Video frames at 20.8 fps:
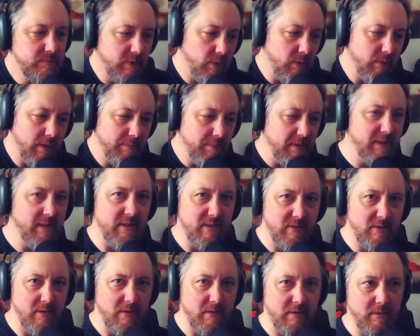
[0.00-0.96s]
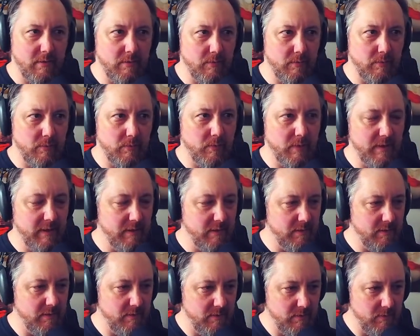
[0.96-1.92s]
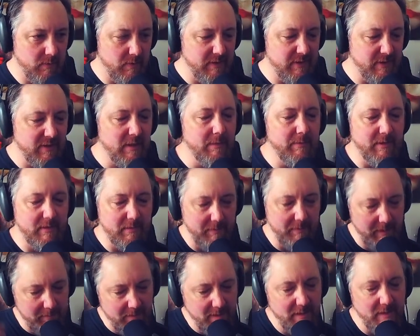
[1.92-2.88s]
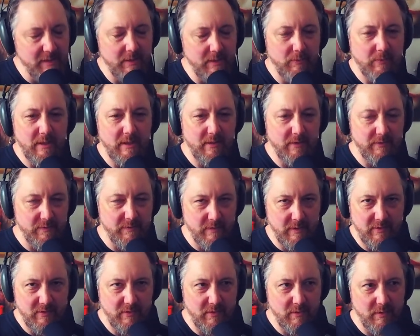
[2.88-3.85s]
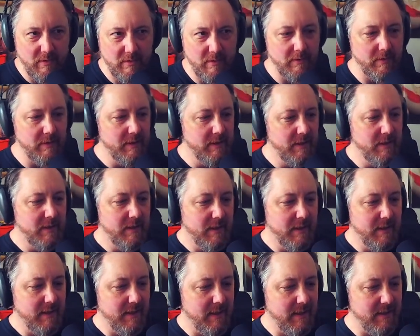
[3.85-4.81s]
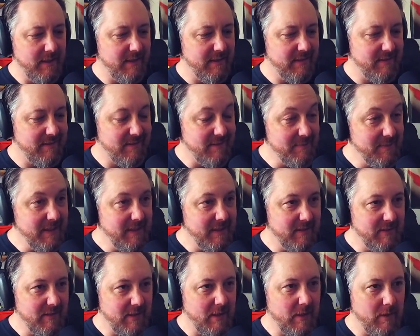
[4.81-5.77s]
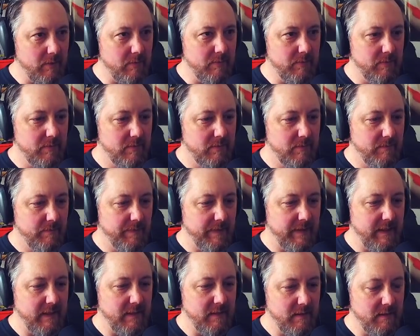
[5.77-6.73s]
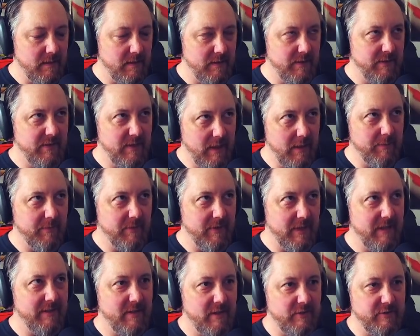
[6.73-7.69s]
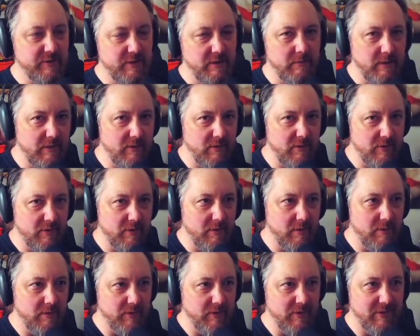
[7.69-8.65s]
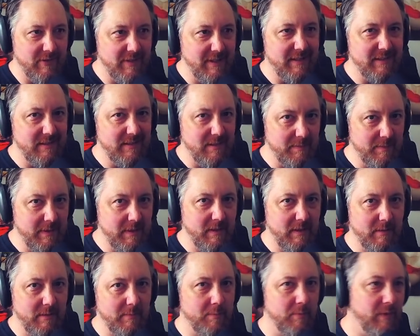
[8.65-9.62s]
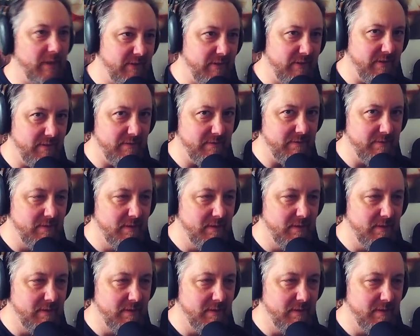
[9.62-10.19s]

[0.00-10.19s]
play this song, or what's coming to me melody wise for the solo. And that to me is how it seems. That's how she writes her solos. It's not to be impressive